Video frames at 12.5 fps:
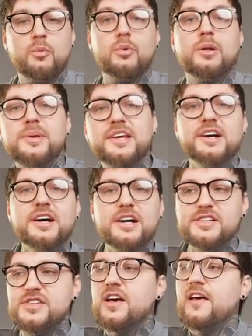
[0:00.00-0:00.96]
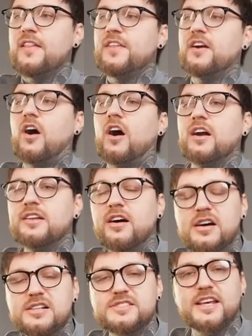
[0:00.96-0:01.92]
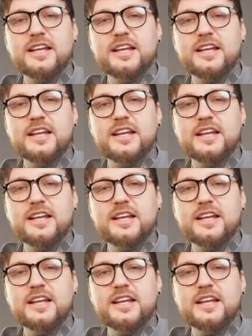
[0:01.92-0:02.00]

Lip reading: Well, because there are tons